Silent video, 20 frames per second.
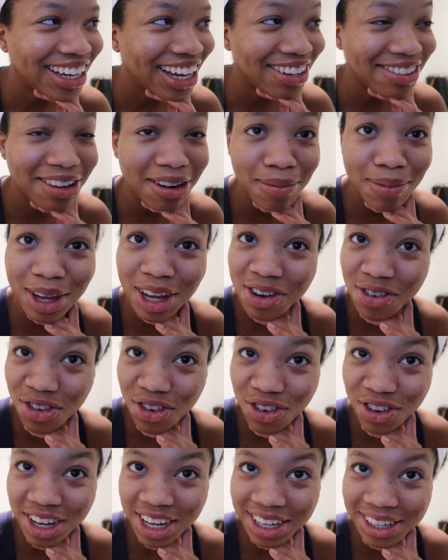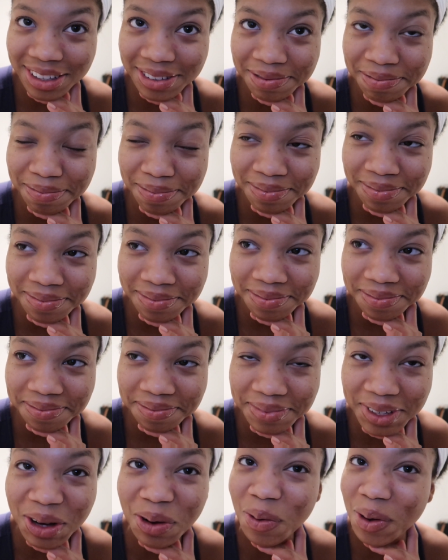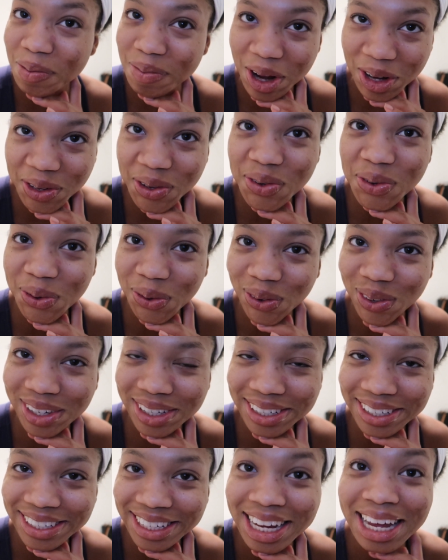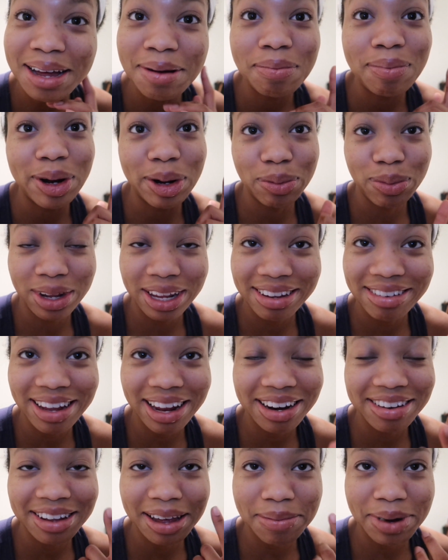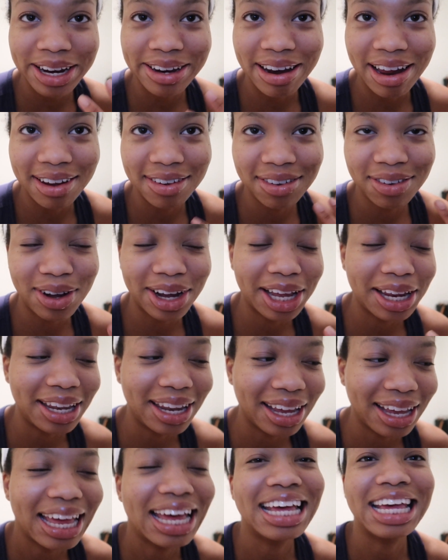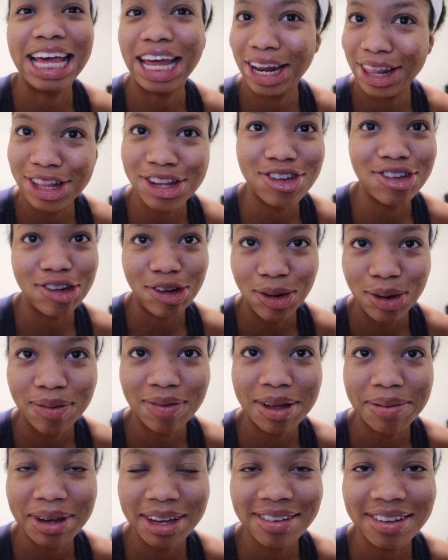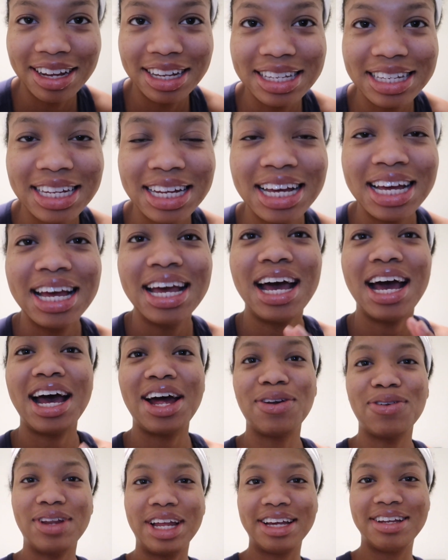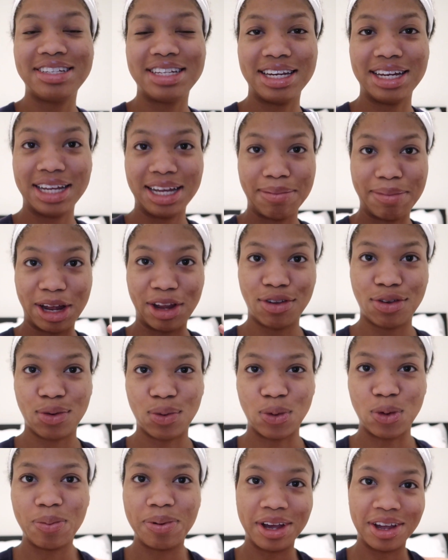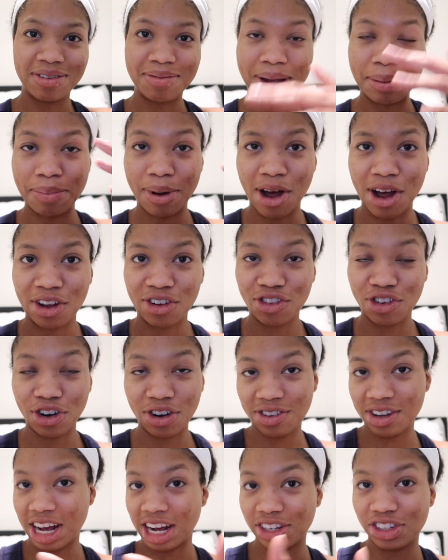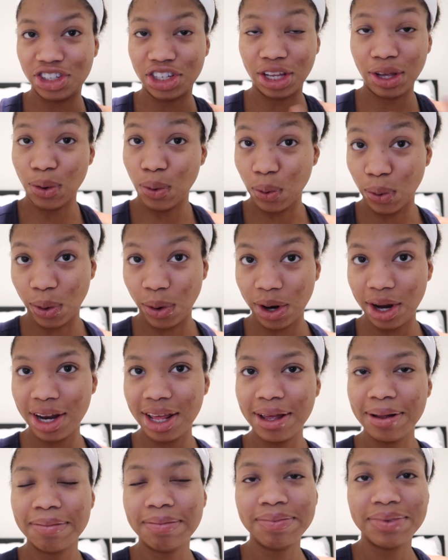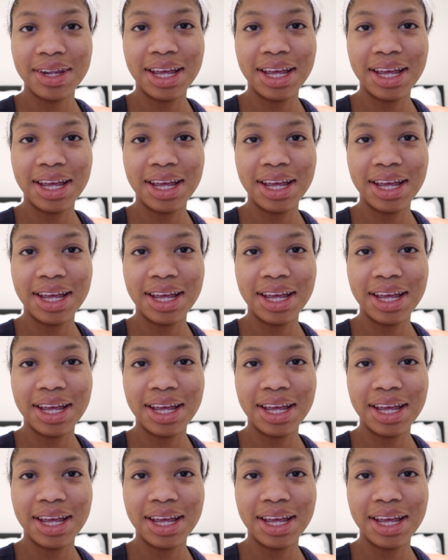it's gonna be interesting going back to school but i'm really excited to get my desk so i can like get in the zone if that makes sense i don't like sitting in my stool because my posture is actually horrid